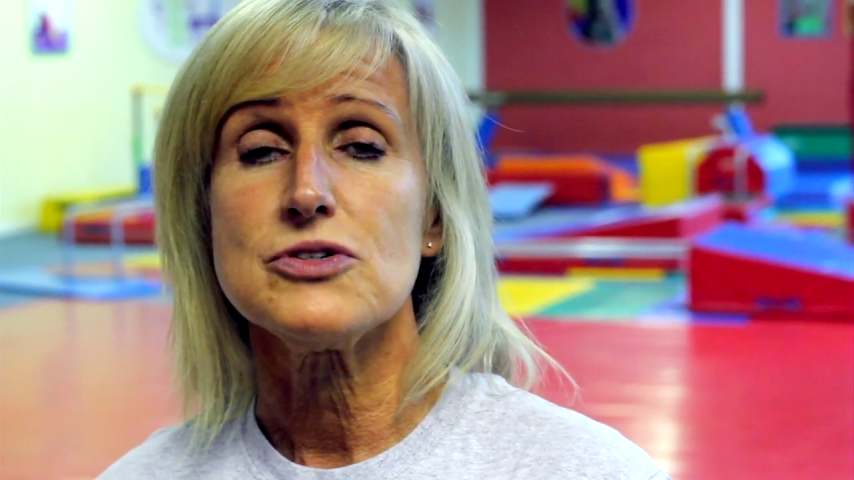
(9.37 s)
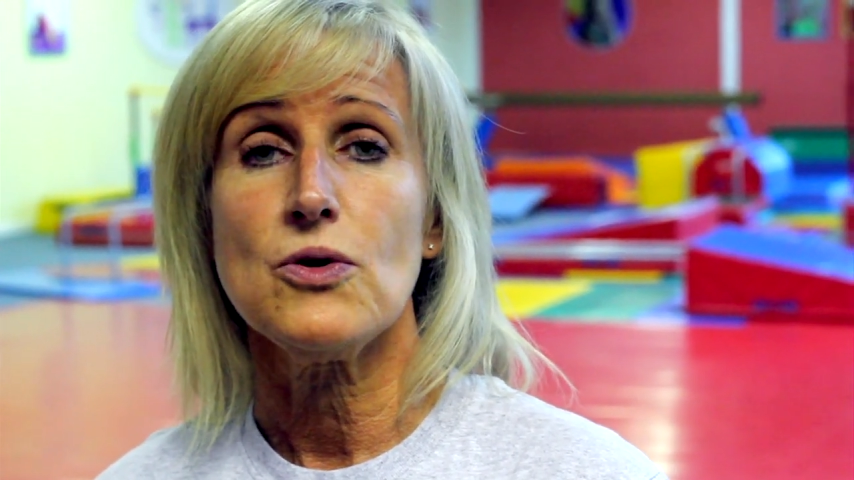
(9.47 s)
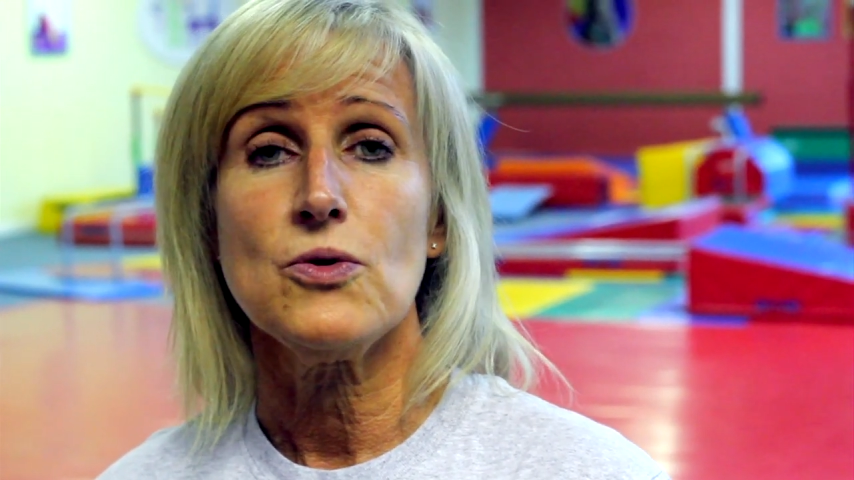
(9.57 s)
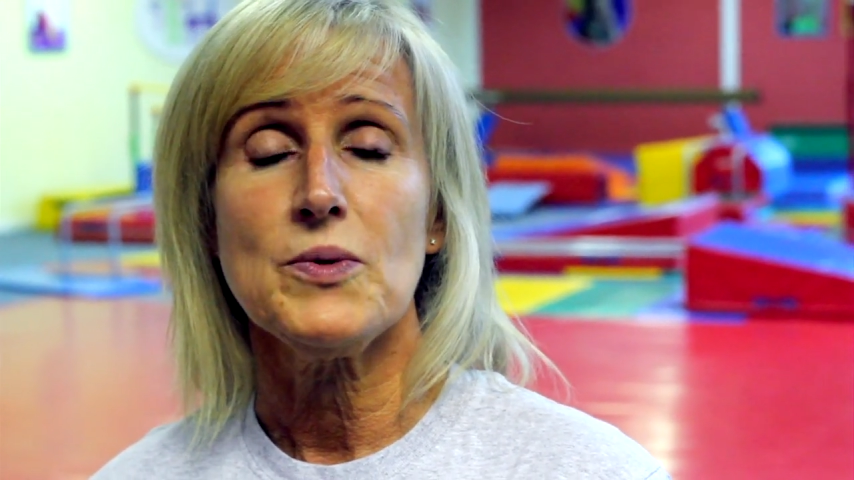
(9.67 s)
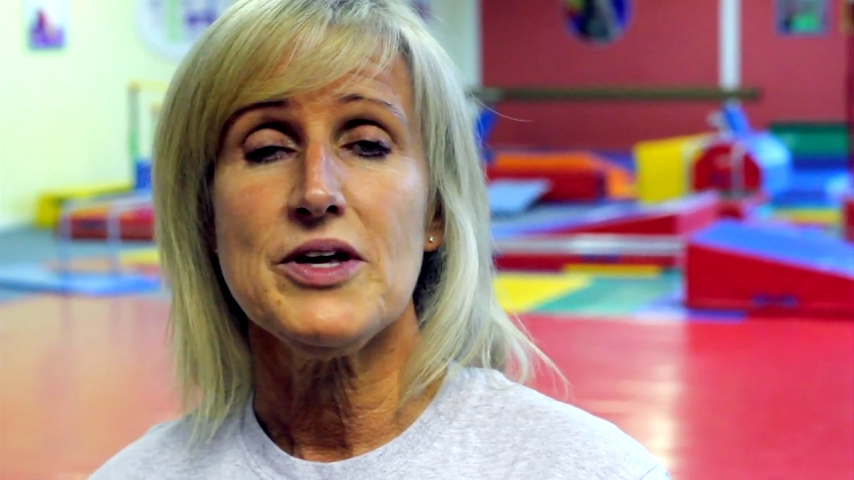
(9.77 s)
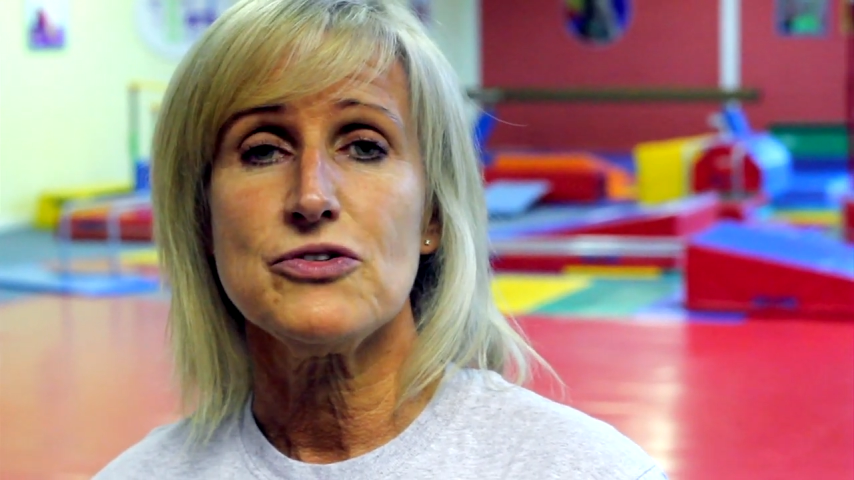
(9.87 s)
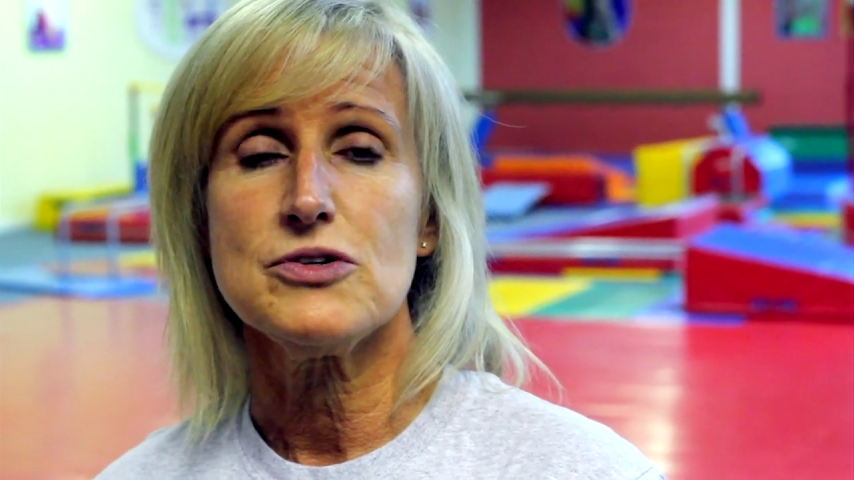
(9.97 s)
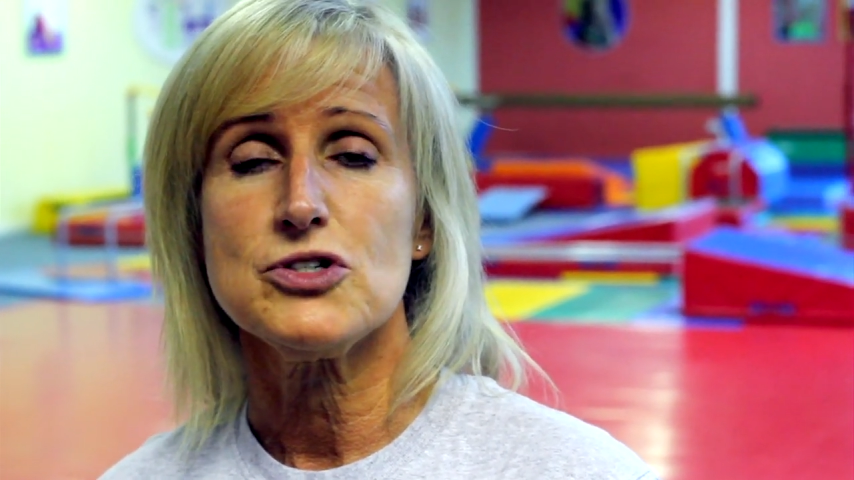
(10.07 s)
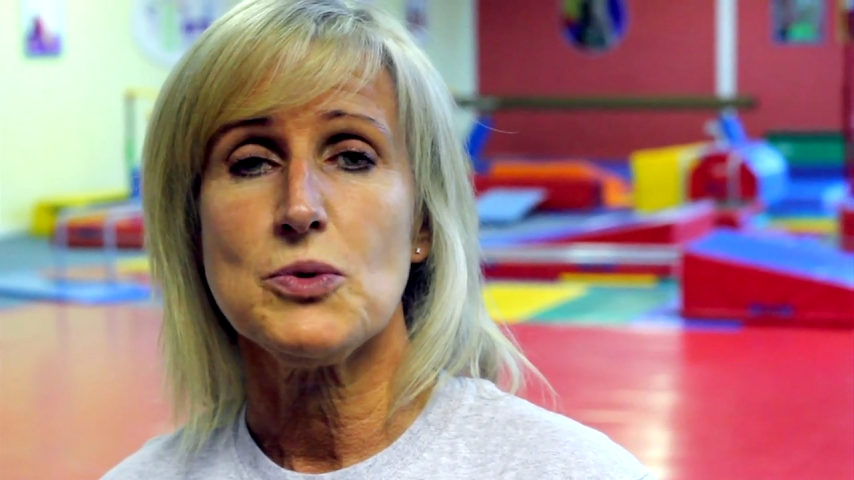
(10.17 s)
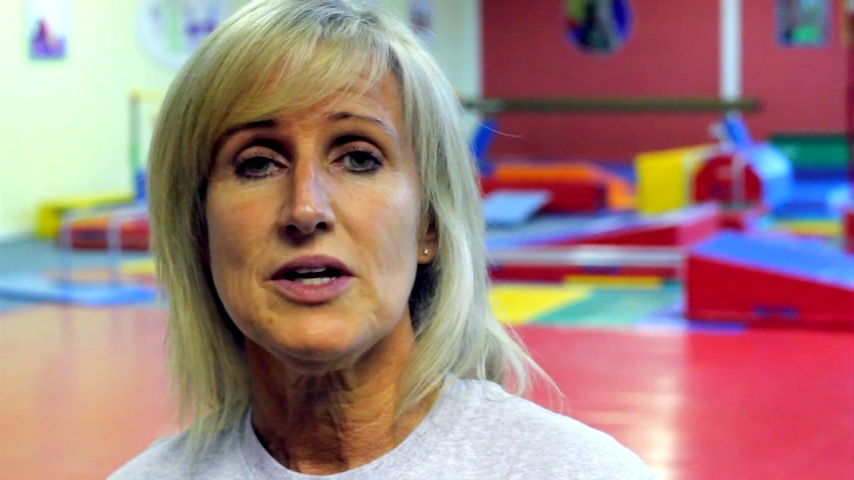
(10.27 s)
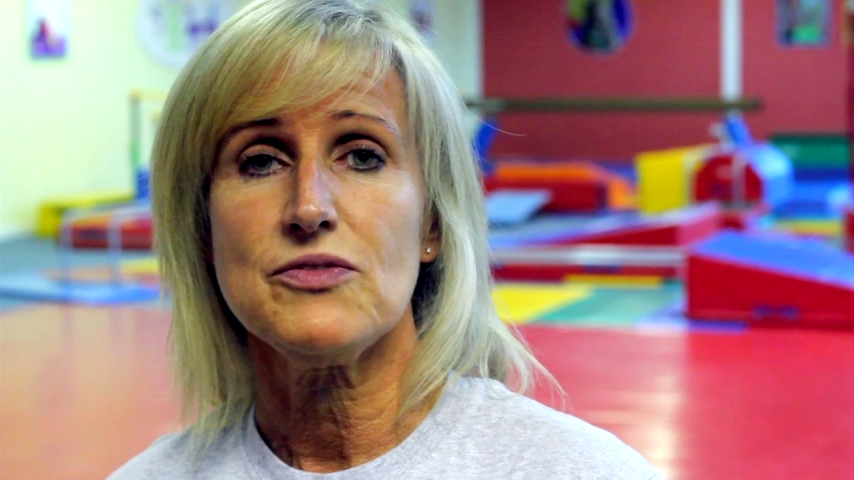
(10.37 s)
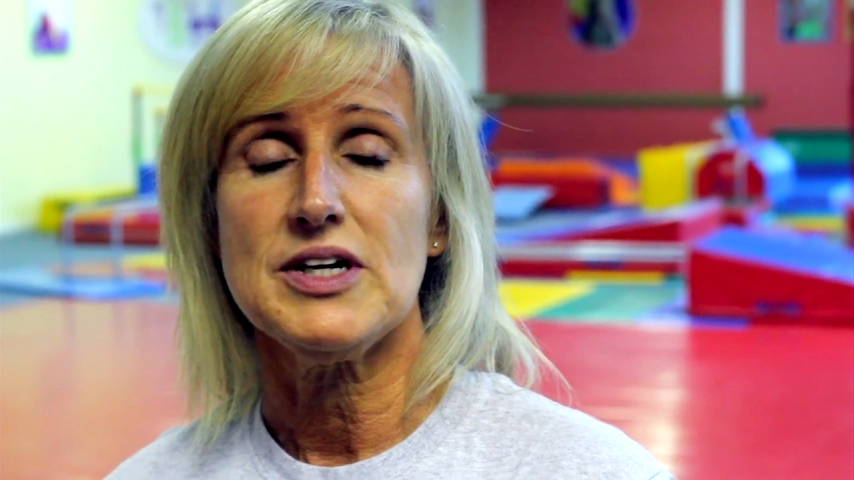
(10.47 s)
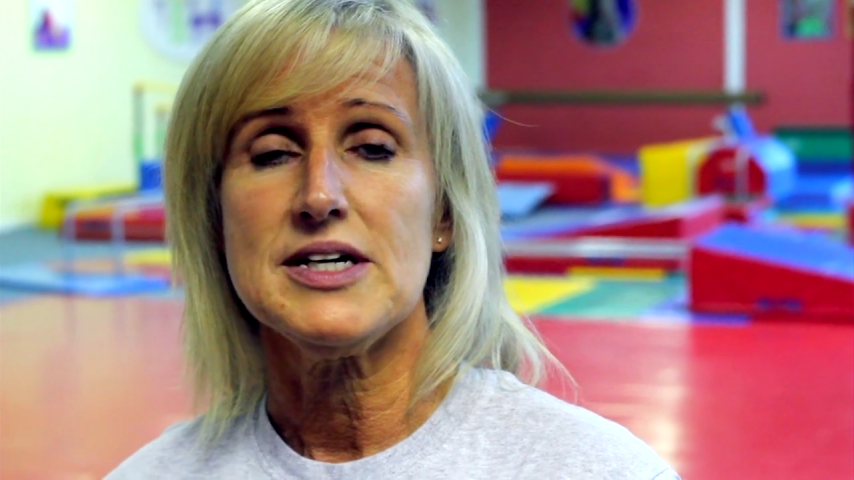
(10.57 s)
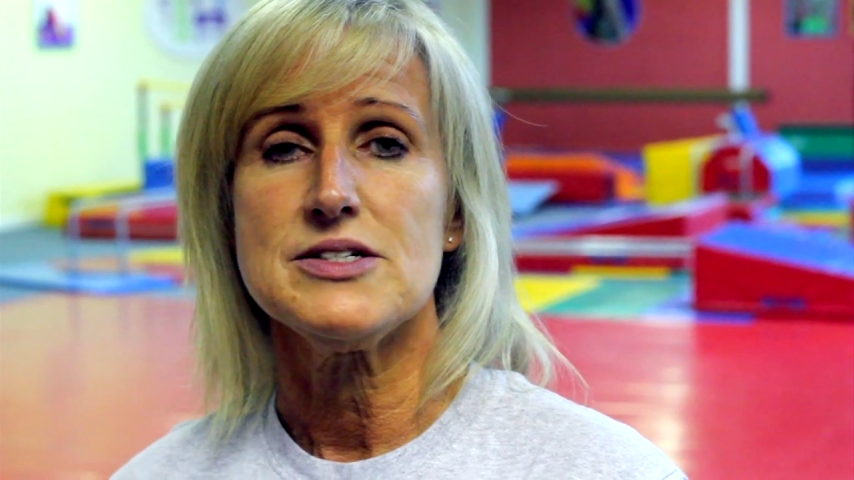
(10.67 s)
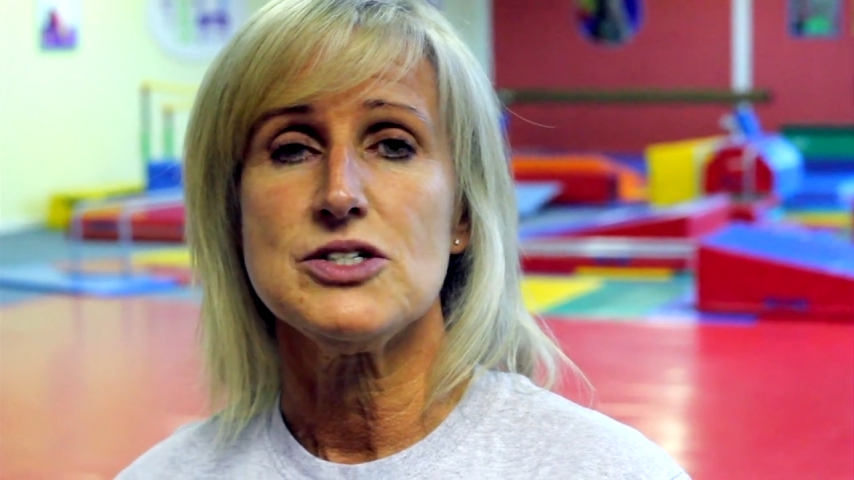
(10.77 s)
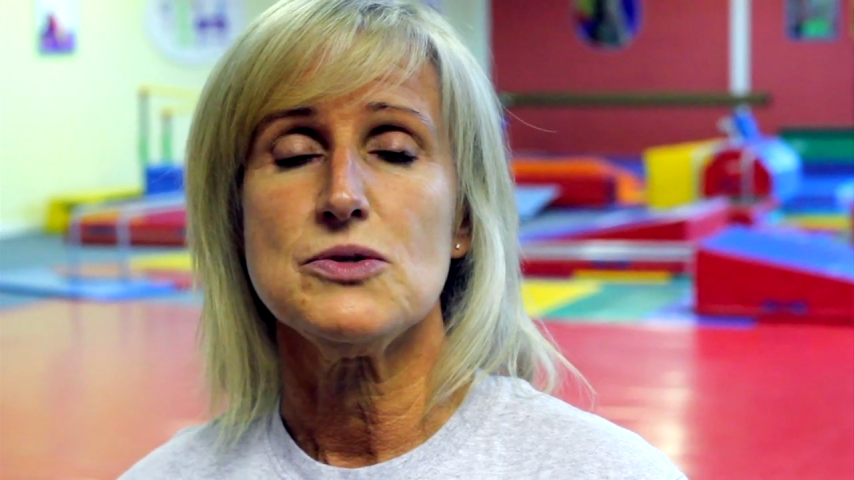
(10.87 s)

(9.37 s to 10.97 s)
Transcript: all the way through to 12 years